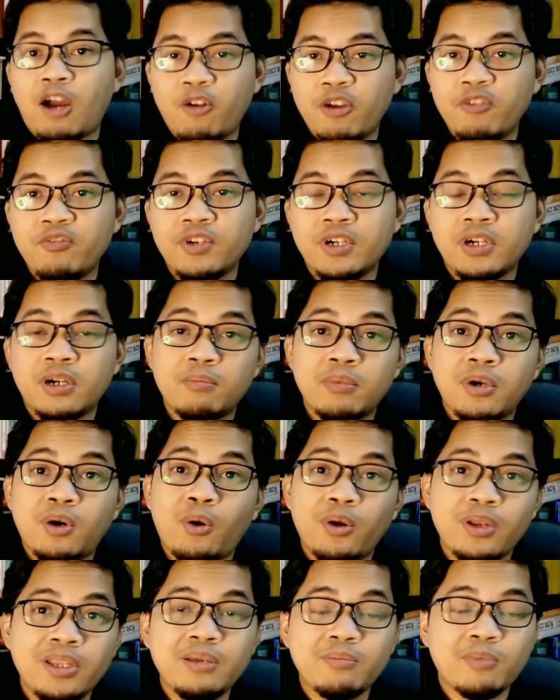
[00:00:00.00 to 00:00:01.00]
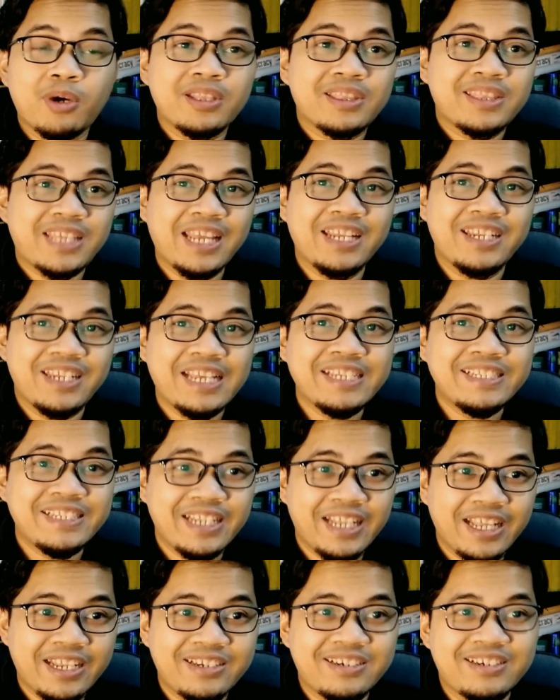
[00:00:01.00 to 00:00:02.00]
however, only about 10
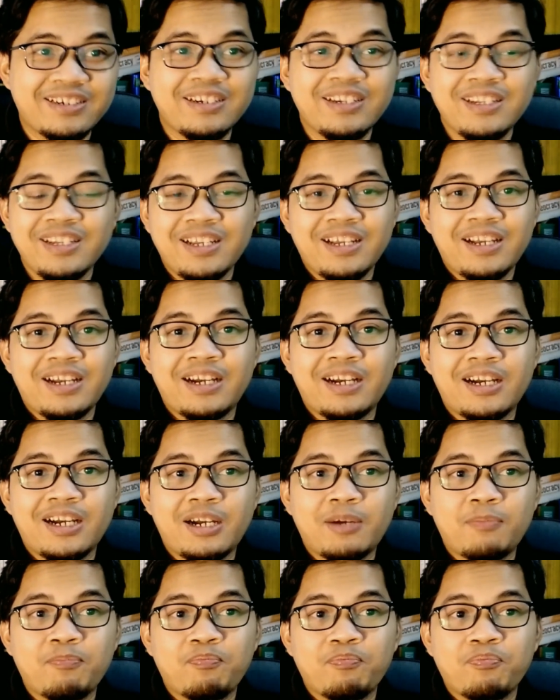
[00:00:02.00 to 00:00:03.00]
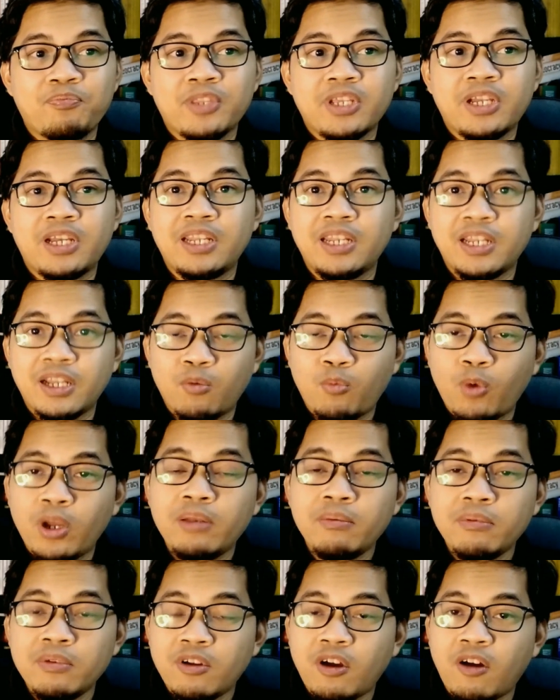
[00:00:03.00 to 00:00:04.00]
days later, and
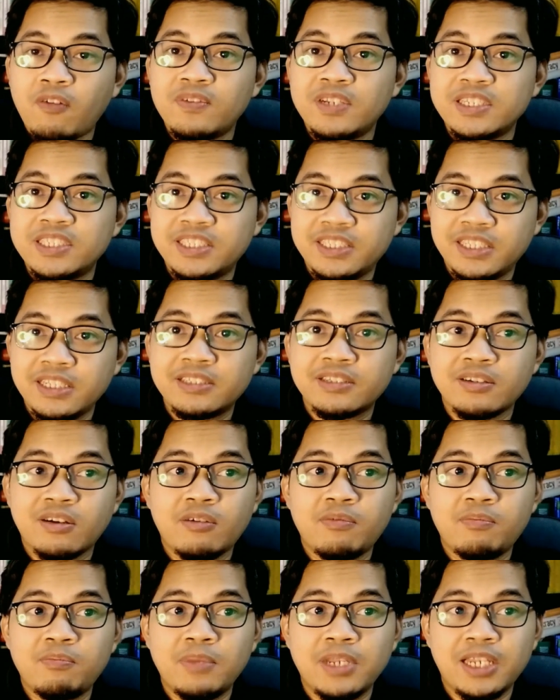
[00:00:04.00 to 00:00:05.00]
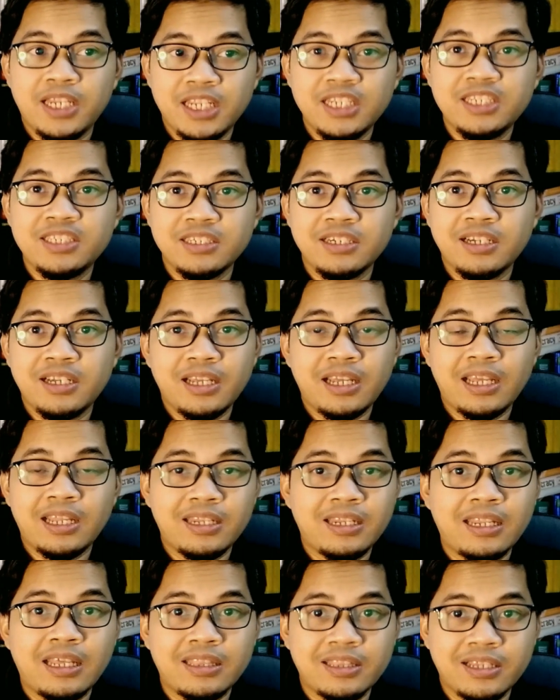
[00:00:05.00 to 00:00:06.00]
one of the states of Malaysia
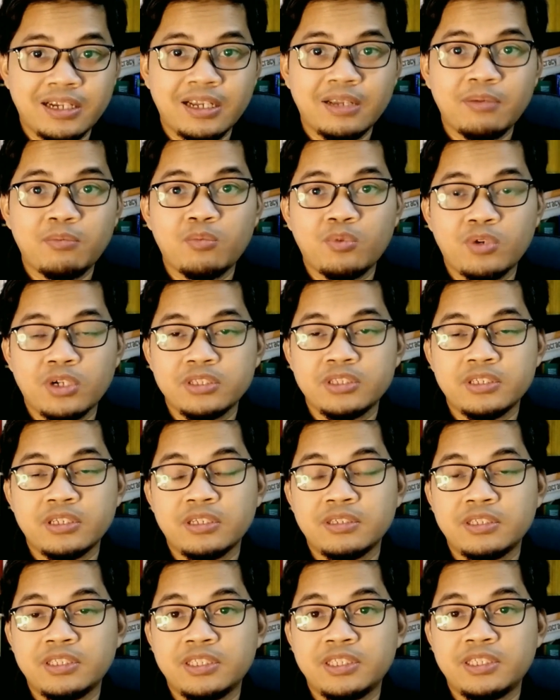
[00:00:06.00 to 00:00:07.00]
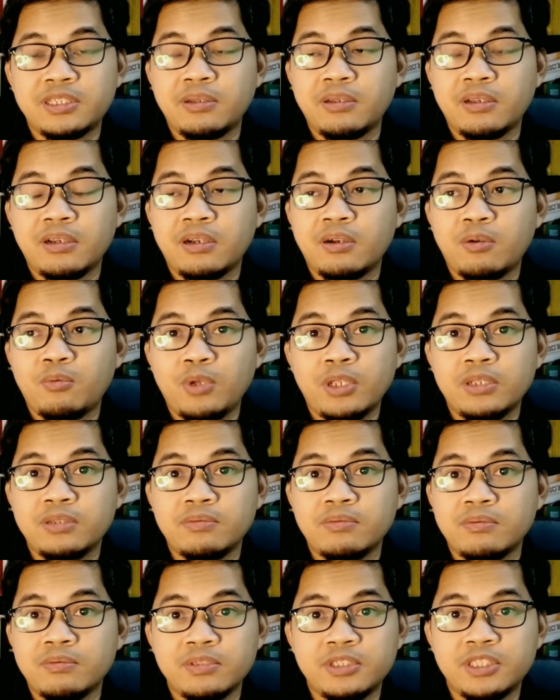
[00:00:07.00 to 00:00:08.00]
at that time was
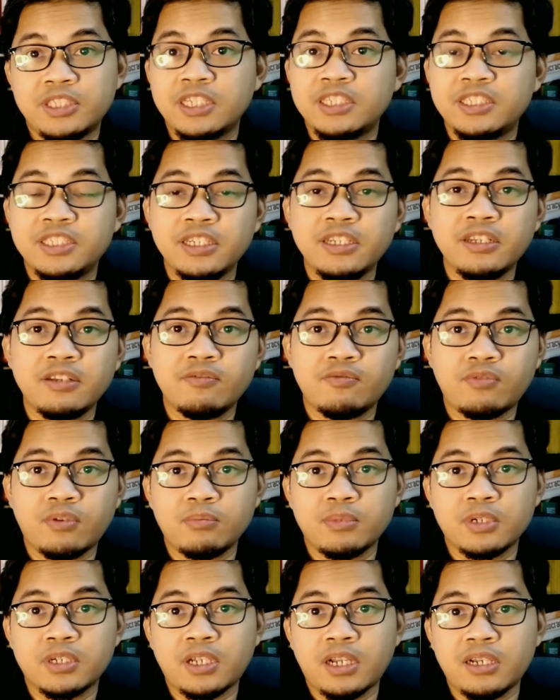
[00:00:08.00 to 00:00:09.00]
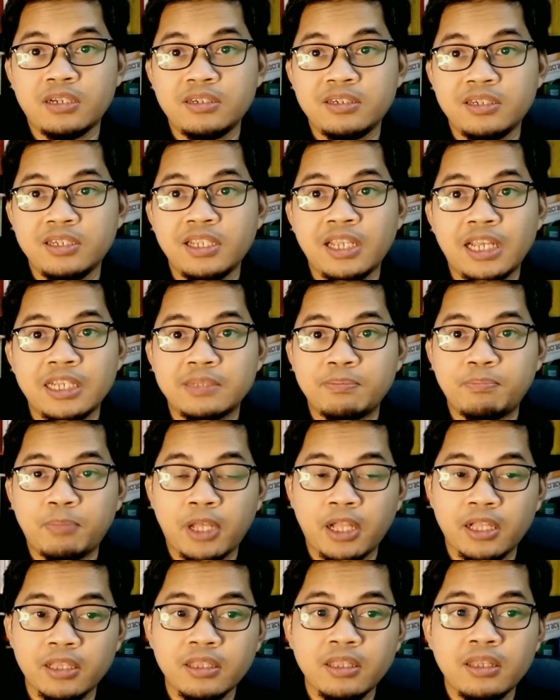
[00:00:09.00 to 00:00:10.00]
we seceded from the country,
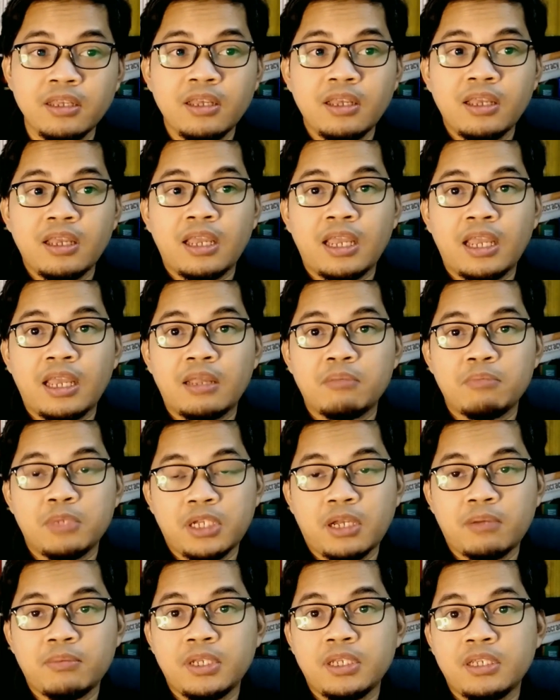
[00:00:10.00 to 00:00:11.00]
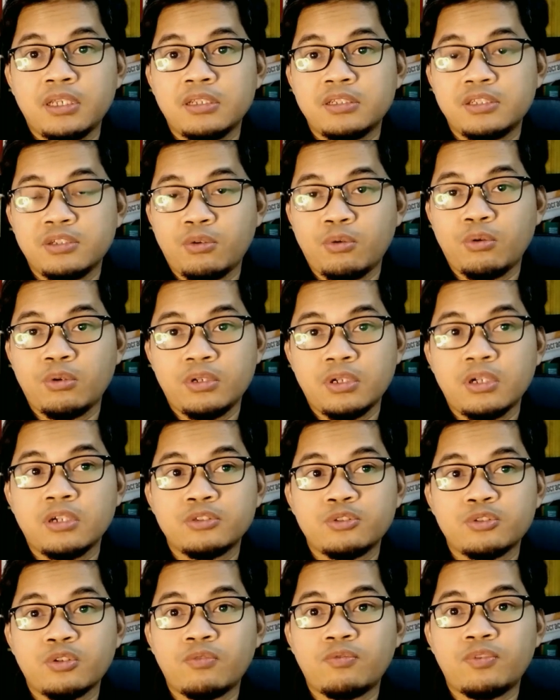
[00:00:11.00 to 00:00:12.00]
expelled, and becoming its own
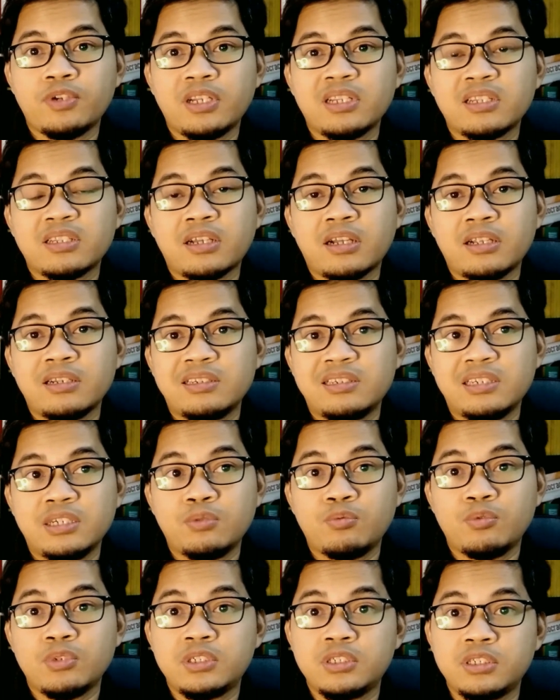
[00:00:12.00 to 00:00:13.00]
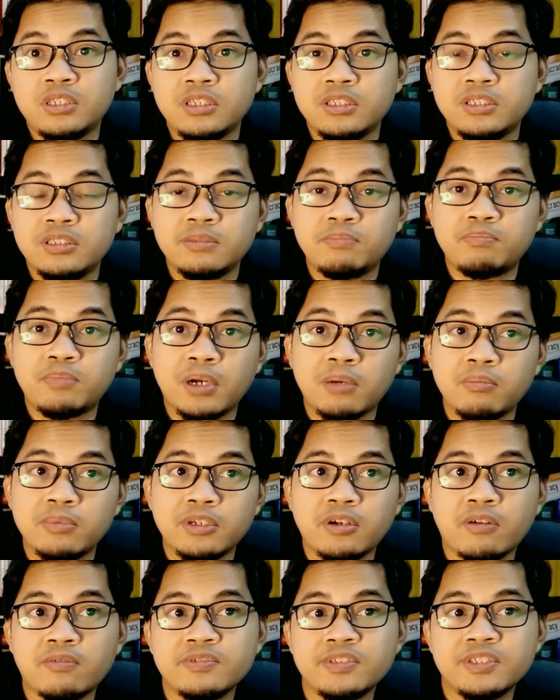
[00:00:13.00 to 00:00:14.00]
sovereign country, which is
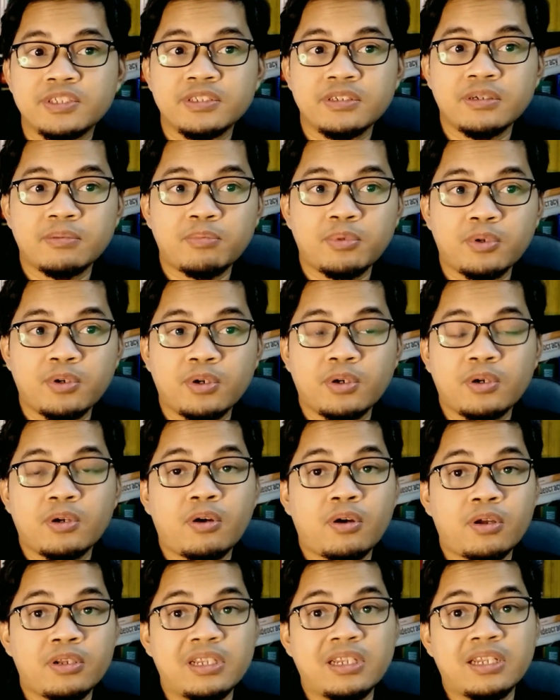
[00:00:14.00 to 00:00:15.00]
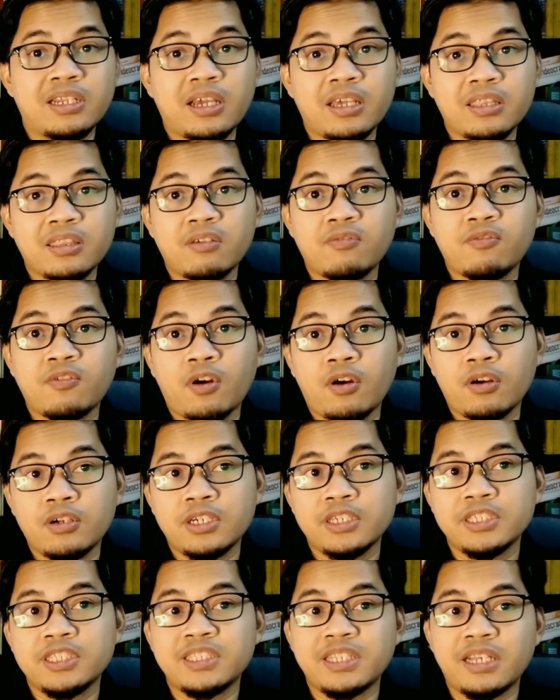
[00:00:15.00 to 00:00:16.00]
Republic of Singapore, on the 9th of
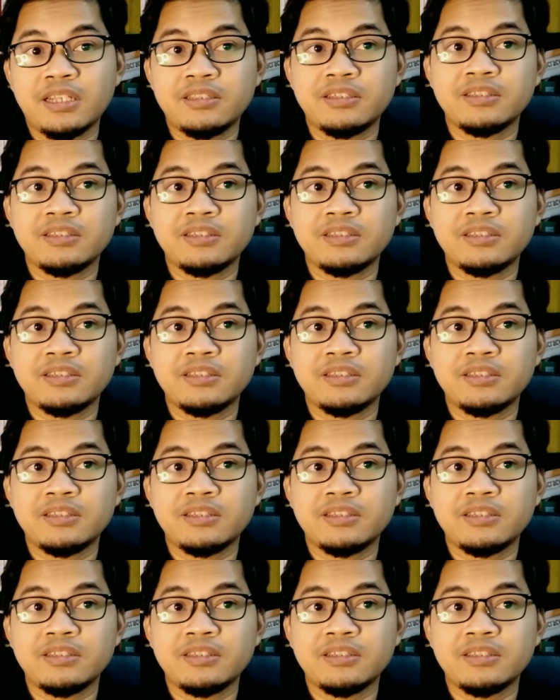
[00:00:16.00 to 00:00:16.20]
August